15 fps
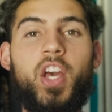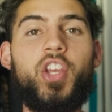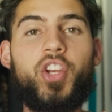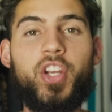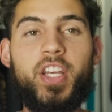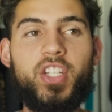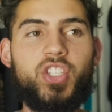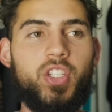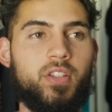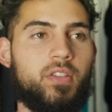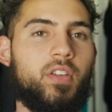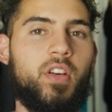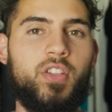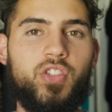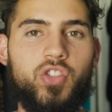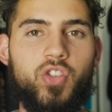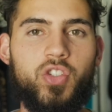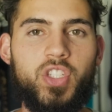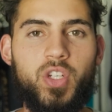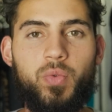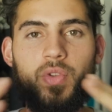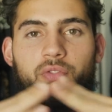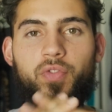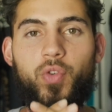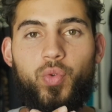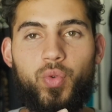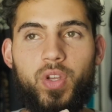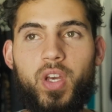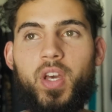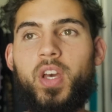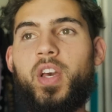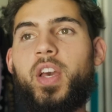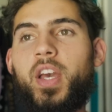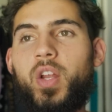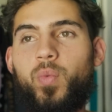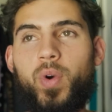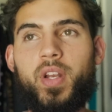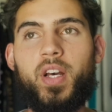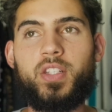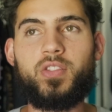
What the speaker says: Your kitchen is associated with food and whatnot.